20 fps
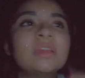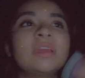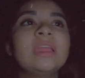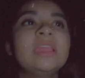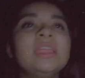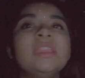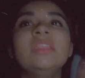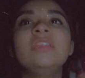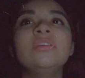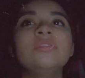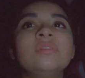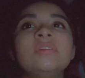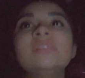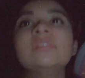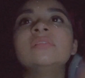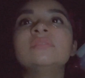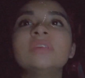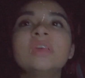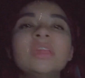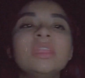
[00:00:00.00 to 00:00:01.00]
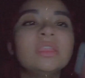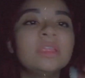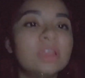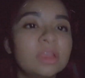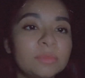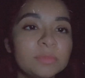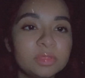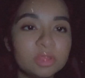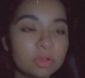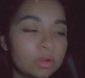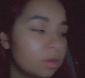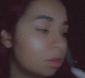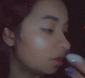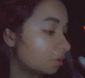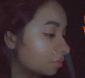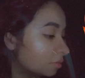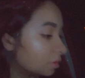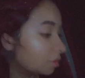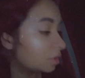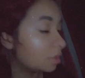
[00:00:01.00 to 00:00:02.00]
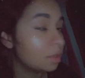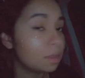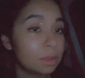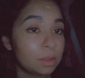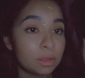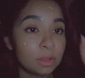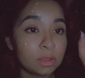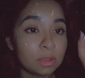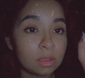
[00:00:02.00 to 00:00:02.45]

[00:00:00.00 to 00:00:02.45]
80 degrees outside and I'm in the car. All for